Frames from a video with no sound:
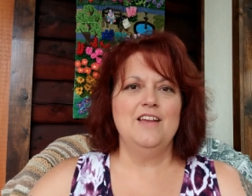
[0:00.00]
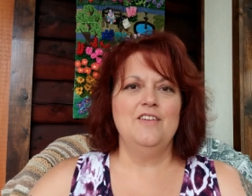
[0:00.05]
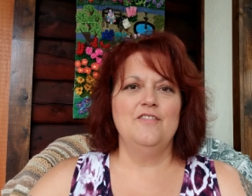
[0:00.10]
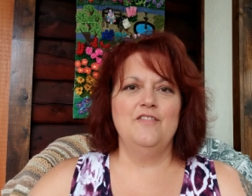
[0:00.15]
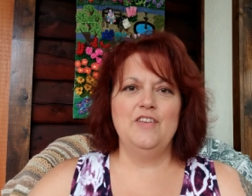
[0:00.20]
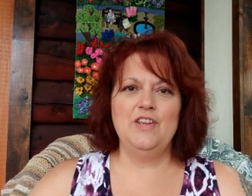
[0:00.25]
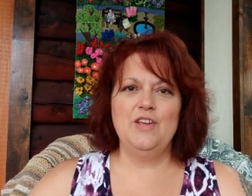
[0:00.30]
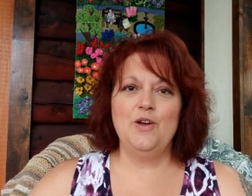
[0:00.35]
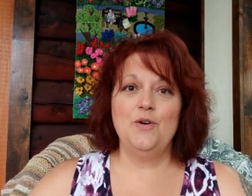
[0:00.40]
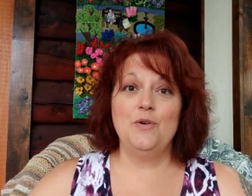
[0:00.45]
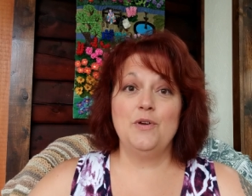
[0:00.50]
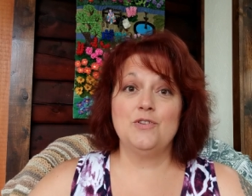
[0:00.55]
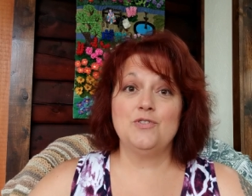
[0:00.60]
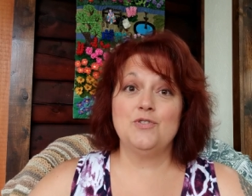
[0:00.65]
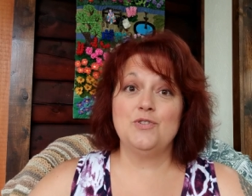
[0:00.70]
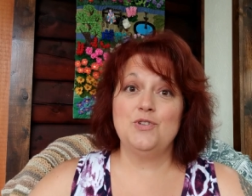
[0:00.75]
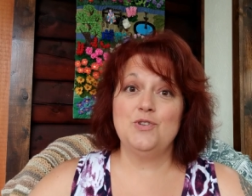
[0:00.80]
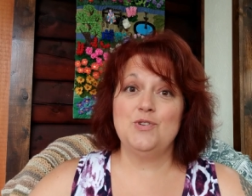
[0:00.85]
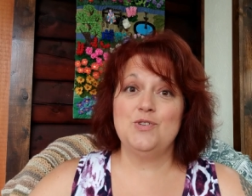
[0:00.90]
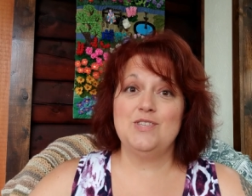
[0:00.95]
video
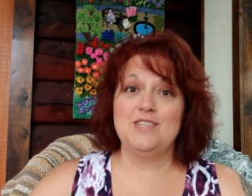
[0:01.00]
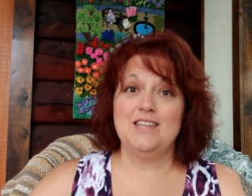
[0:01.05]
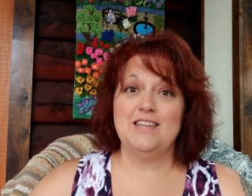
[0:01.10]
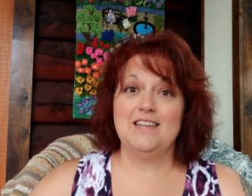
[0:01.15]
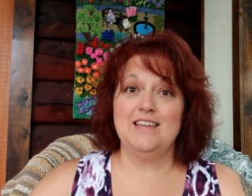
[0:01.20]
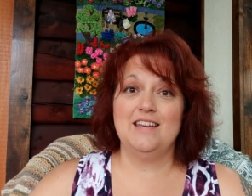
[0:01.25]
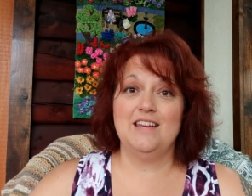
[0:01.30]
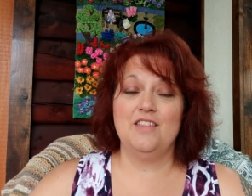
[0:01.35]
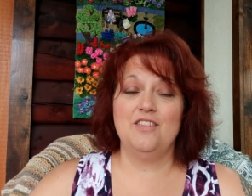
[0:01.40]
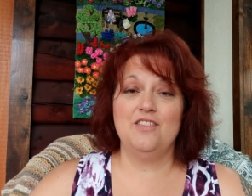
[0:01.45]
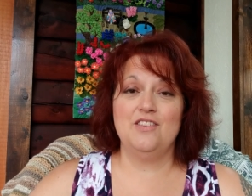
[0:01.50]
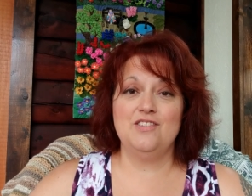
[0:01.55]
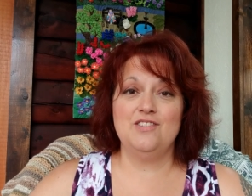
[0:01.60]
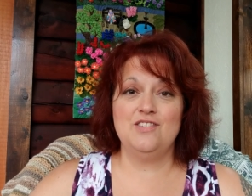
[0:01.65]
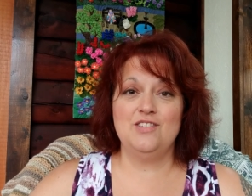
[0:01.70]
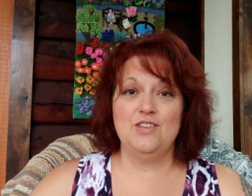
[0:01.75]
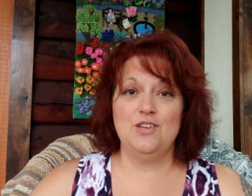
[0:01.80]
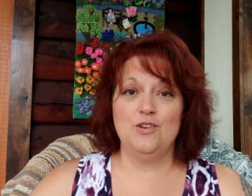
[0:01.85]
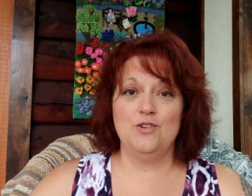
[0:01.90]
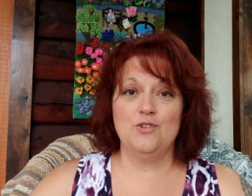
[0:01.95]
introducing
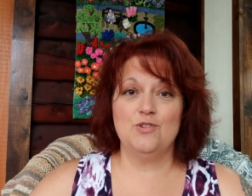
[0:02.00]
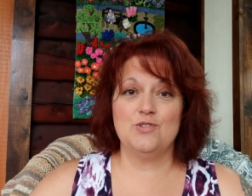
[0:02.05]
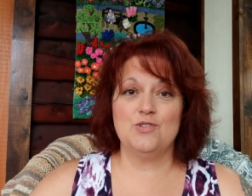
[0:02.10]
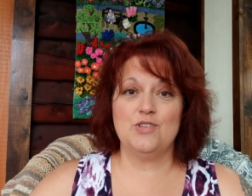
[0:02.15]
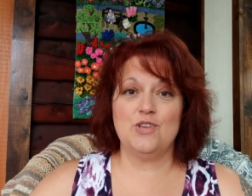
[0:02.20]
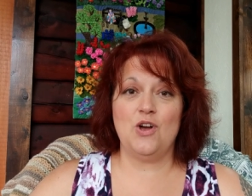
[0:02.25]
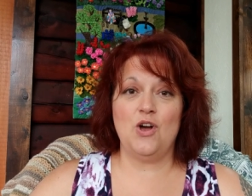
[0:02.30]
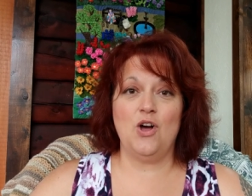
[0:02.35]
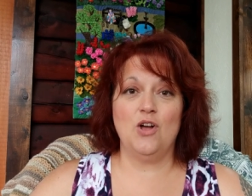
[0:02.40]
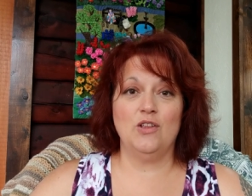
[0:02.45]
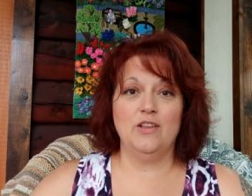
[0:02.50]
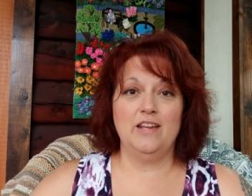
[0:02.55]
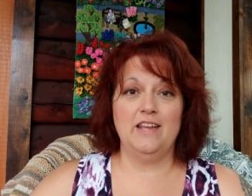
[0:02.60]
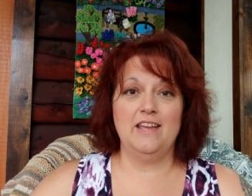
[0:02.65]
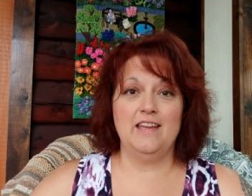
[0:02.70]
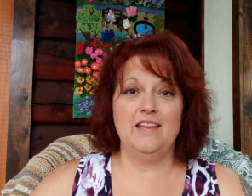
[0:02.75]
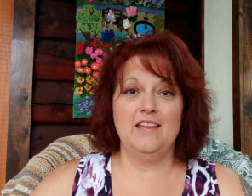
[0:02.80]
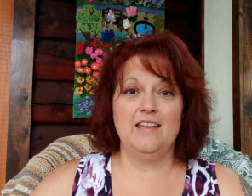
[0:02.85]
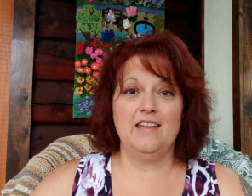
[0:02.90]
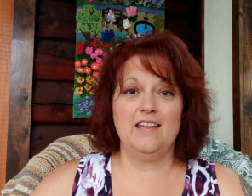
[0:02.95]
this year's
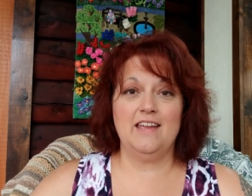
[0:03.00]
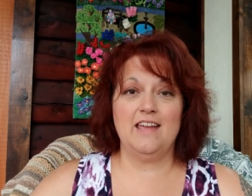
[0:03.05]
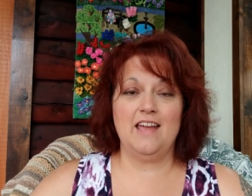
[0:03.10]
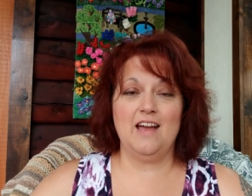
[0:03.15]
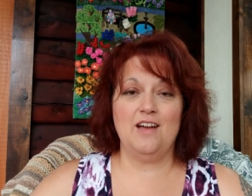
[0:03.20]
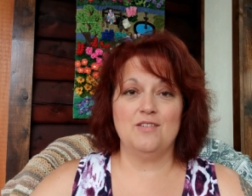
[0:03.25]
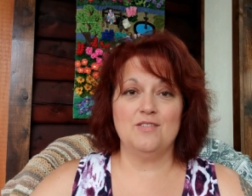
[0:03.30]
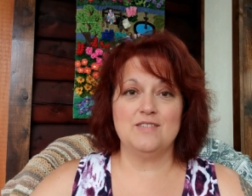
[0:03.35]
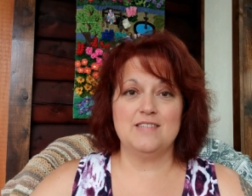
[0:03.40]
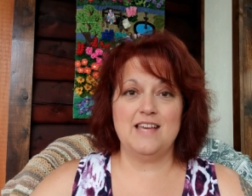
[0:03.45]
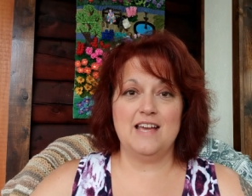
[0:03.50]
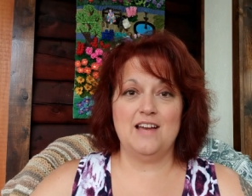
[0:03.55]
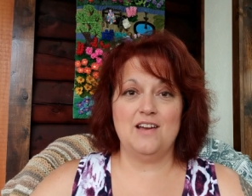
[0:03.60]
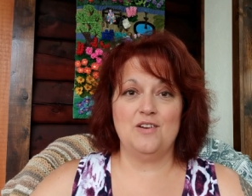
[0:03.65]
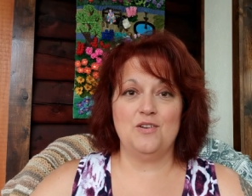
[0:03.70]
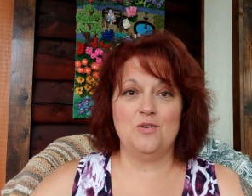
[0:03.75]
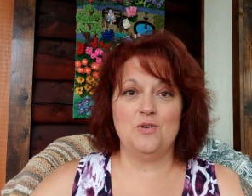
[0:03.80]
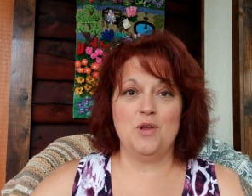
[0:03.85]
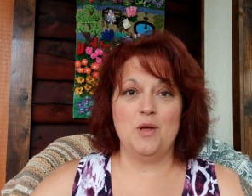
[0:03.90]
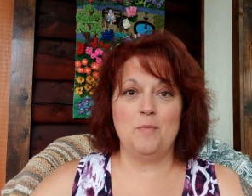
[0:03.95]
holiday
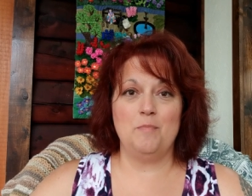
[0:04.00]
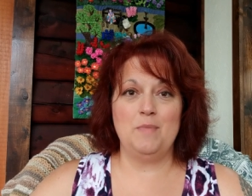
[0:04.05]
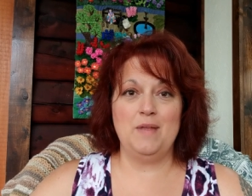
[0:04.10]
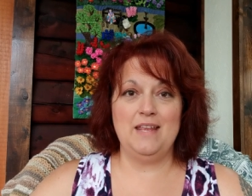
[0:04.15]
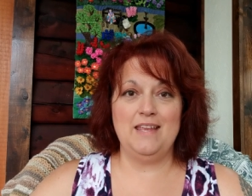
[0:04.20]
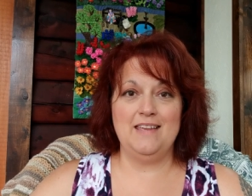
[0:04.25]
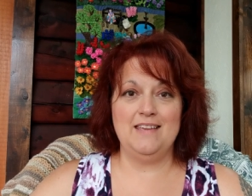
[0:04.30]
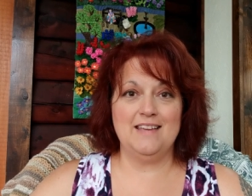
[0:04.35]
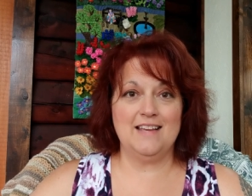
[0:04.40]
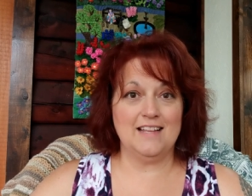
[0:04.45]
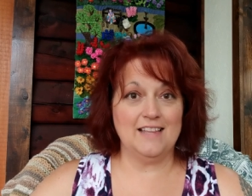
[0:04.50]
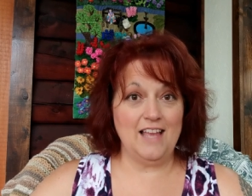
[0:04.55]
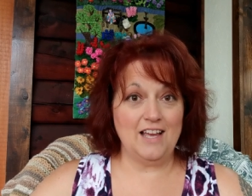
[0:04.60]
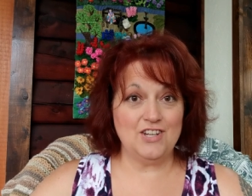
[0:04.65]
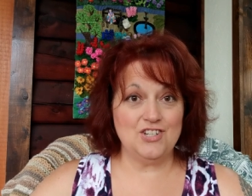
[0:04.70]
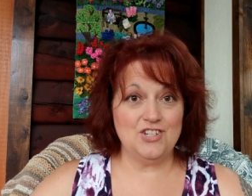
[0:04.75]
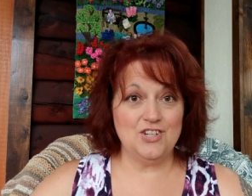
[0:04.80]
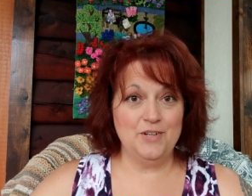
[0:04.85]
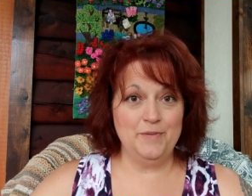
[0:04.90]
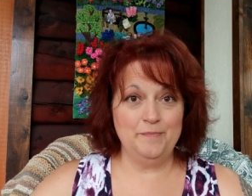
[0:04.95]
countdown mini
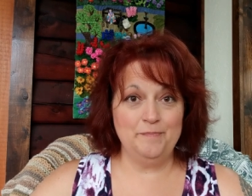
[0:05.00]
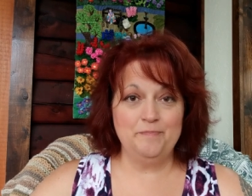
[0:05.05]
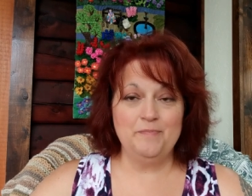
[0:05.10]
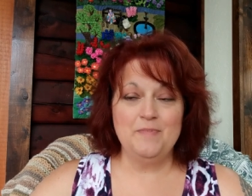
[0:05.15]
collection,